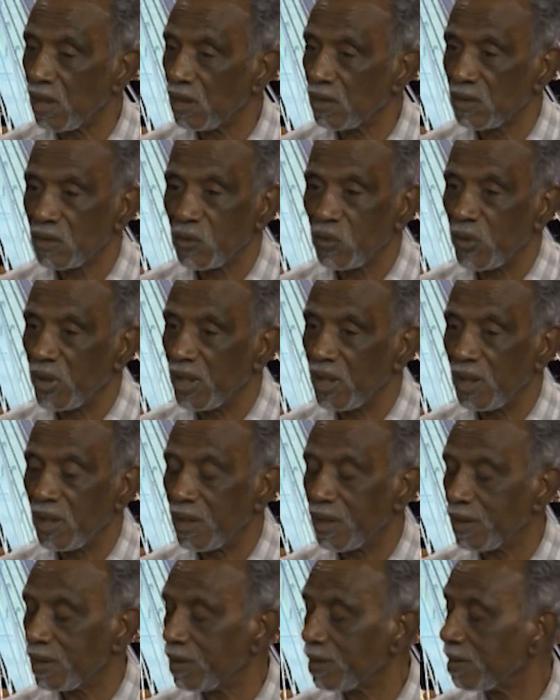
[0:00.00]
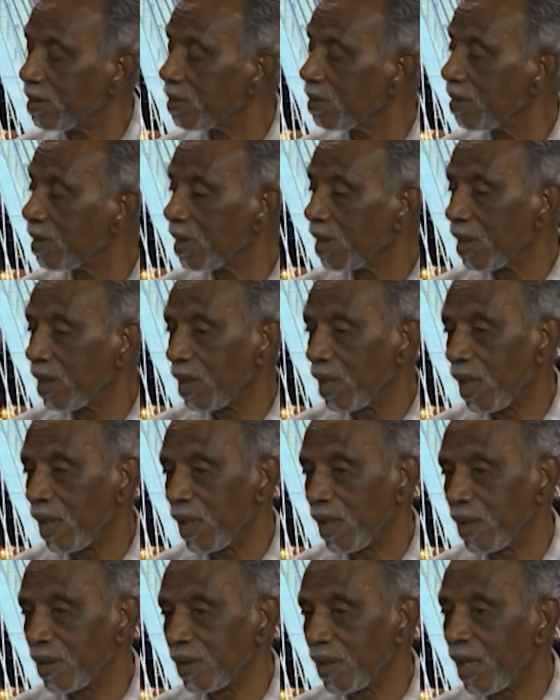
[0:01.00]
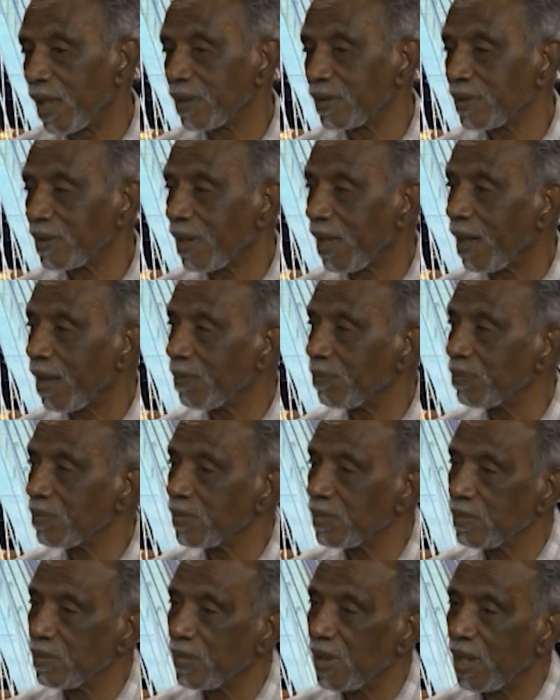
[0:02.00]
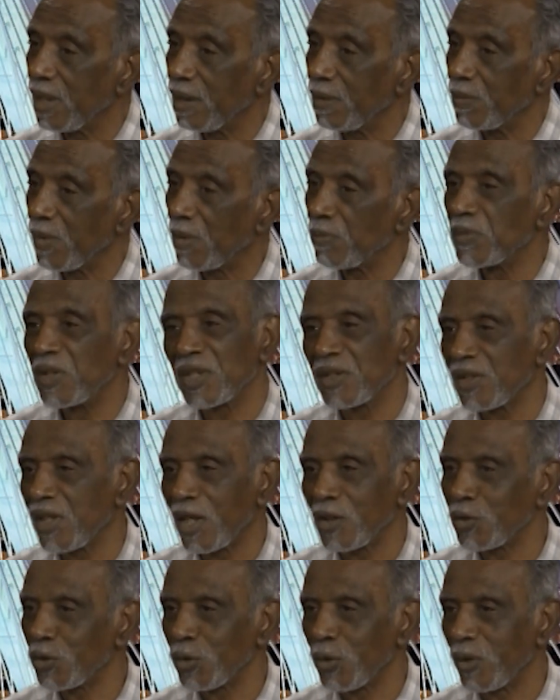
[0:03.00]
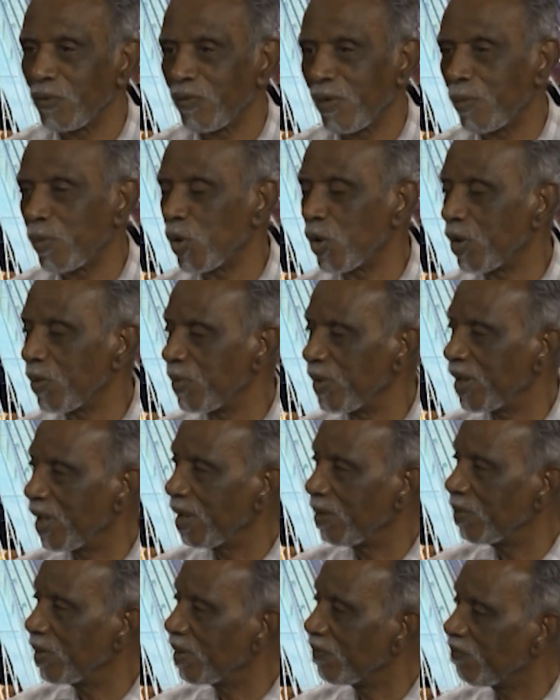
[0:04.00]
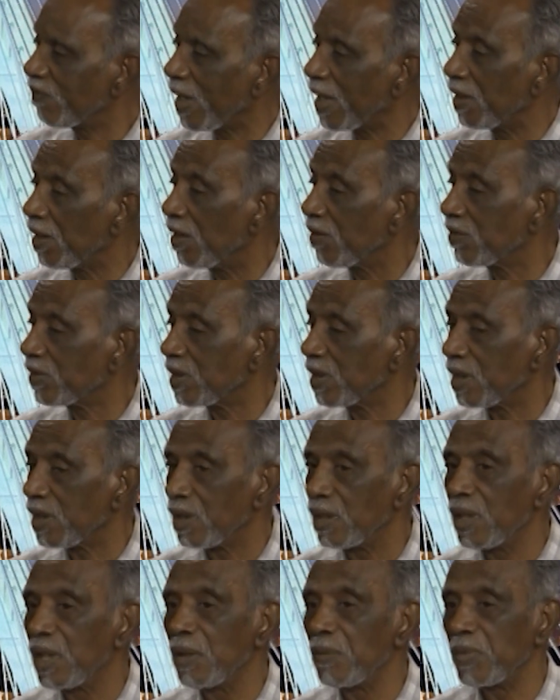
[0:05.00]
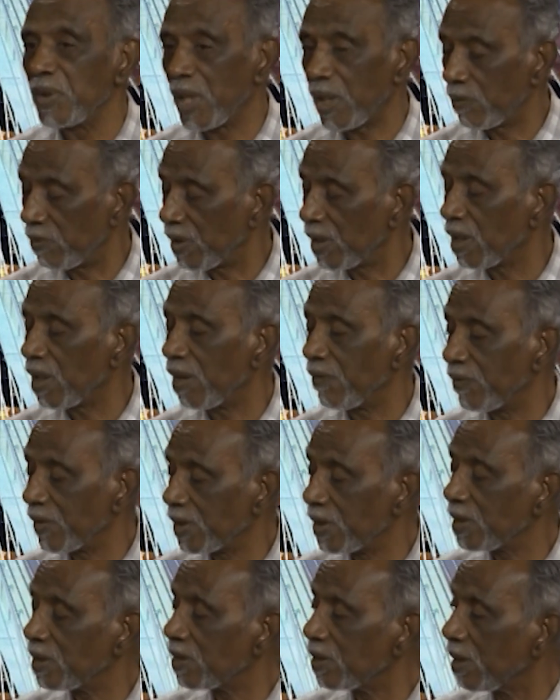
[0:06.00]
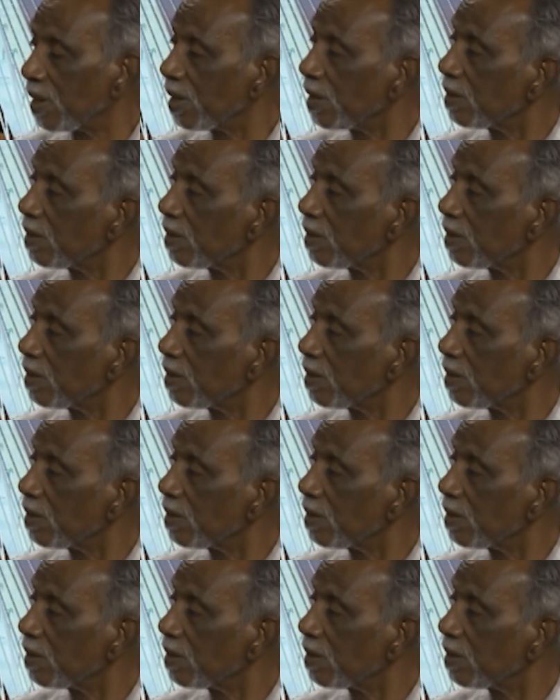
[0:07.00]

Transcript: 20 years nonstop. I'm just not sure if I'm going to be able to financially be able to cover it this year.